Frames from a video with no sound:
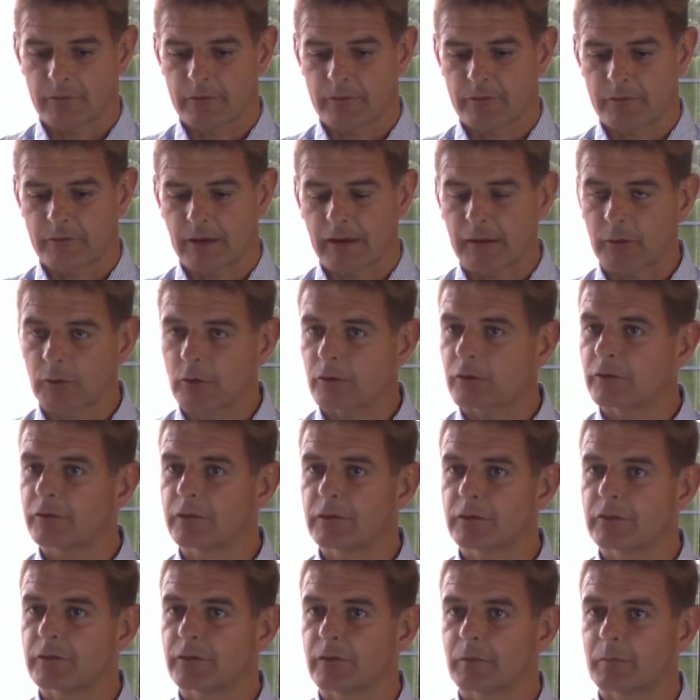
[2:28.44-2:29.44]

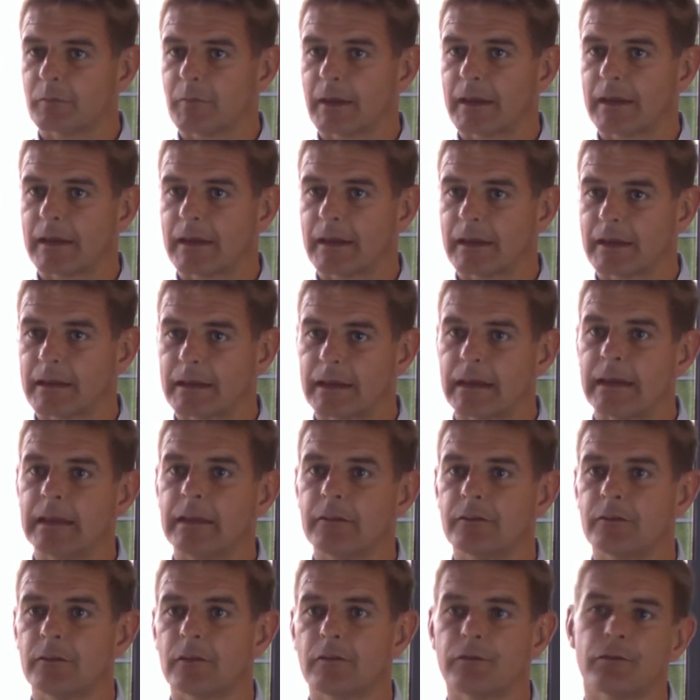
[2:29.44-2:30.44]
Technology's making it
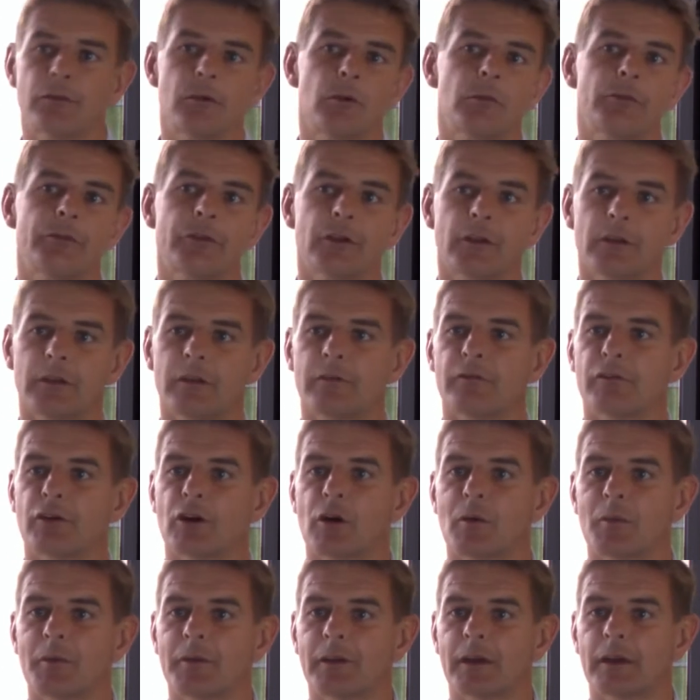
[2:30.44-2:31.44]
easier for alternative
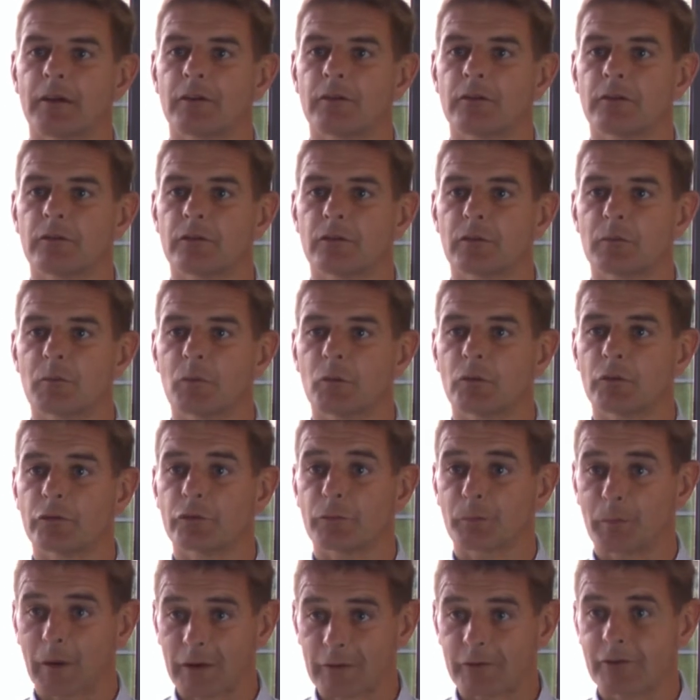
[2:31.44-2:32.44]
accommodations and more
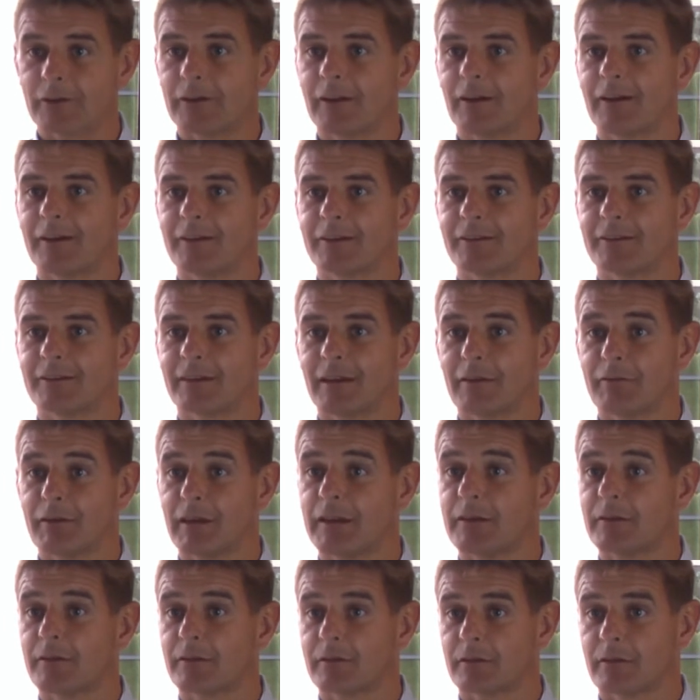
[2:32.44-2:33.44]
specialized
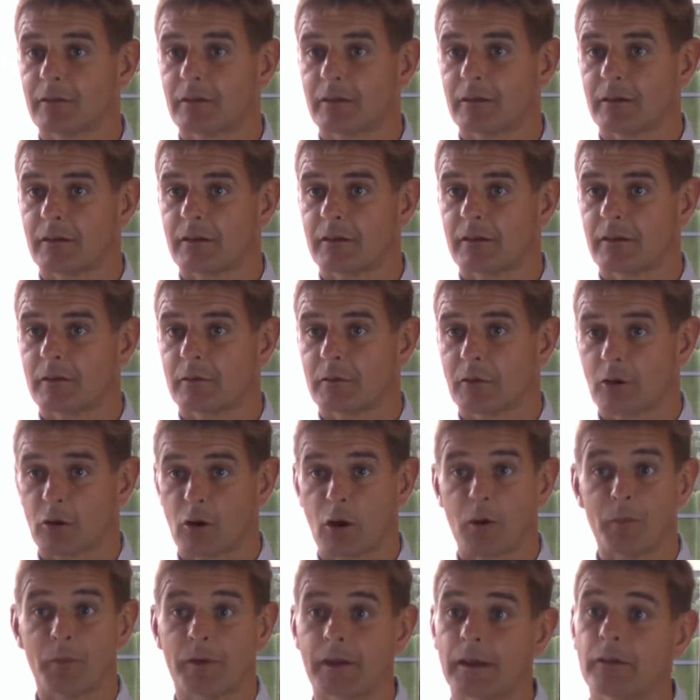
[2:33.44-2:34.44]
event
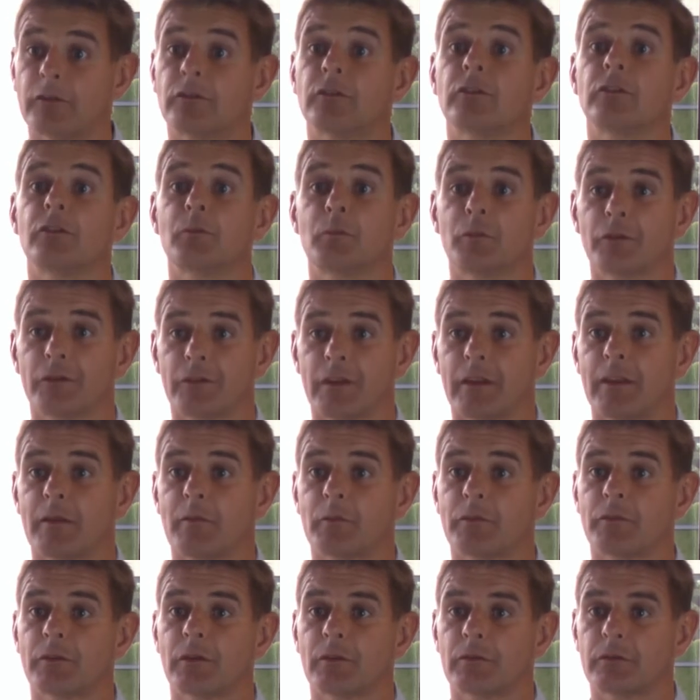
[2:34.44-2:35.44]
accommodation to present
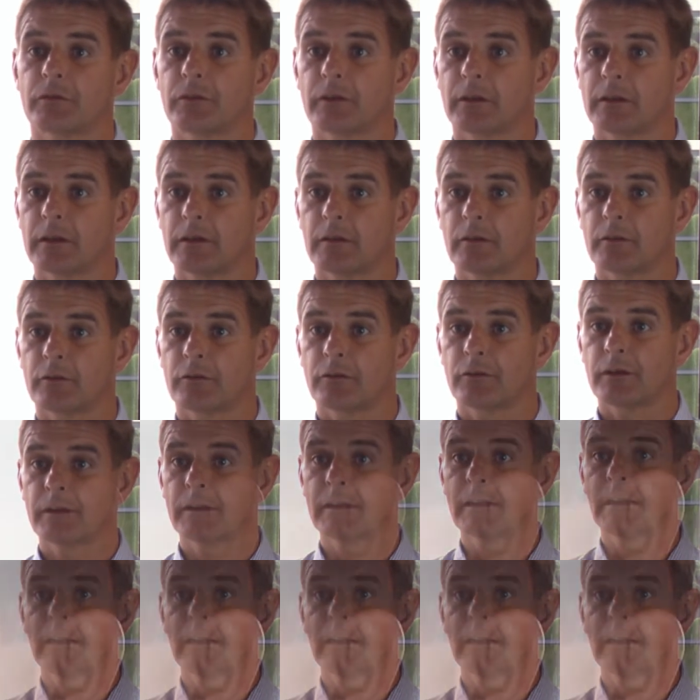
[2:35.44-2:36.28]
themselves to the industry.